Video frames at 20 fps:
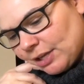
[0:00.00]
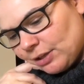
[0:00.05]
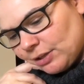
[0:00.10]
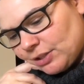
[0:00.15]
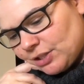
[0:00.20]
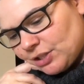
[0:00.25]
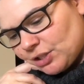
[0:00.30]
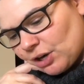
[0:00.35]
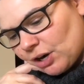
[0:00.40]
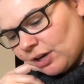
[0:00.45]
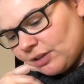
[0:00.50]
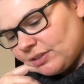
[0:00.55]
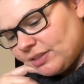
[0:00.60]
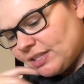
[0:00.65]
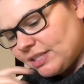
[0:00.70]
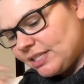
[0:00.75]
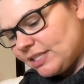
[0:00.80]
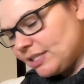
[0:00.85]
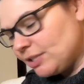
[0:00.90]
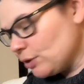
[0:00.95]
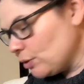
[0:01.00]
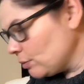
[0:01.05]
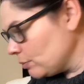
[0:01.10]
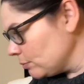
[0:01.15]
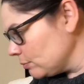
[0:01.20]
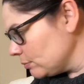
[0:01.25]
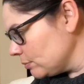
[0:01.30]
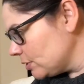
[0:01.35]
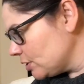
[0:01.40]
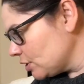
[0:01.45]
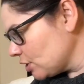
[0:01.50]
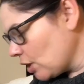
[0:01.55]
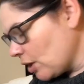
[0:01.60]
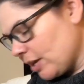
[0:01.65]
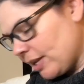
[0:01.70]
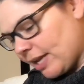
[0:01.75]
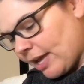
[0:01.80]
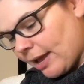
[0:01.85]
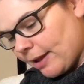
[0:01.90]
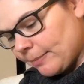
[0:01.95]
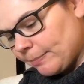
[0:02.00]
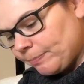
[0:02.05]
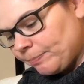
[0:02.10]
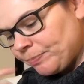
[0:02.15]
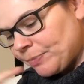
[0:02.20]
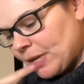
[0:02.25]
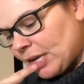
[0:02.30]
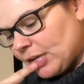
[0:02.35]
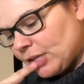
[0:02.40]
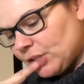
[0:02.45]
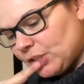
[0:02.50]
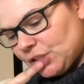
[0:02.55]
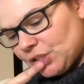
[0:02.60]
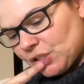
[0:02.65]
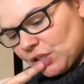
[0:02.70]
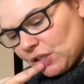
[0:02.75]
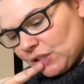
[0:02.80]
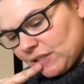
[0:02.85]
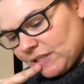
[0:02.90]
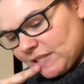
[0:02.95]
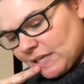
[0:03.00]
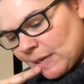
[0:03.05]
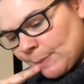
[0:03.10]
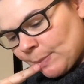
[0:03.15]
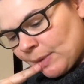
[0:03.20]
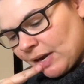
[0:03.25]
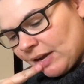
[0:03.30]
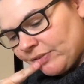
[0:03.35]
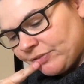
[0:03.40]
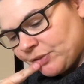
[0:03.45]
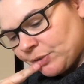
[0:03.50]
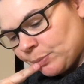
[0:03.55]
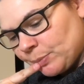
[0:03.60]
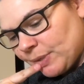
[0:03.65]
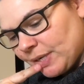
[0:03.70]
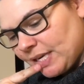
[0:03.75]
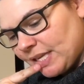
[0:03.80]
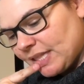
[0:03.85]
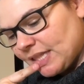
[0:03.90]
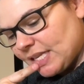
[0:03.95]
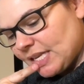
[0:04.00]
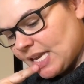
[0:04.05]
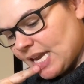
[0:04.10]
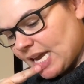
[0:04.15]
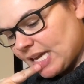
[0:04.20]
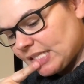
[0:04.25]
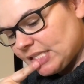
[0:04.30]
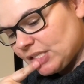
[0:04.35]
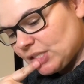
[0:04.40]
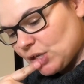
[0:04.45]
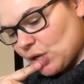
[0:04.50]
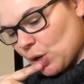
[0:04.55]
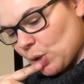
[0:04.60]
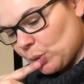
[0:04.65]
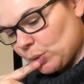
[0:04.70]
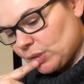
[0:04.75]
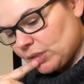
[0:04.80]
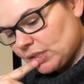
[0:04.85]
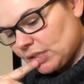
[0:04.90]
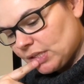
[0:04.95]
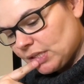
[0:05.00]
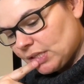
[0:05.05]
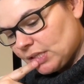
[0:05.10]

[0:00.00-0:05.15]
You'll start the, don't start it yet. You'll start the timer after reading the next note.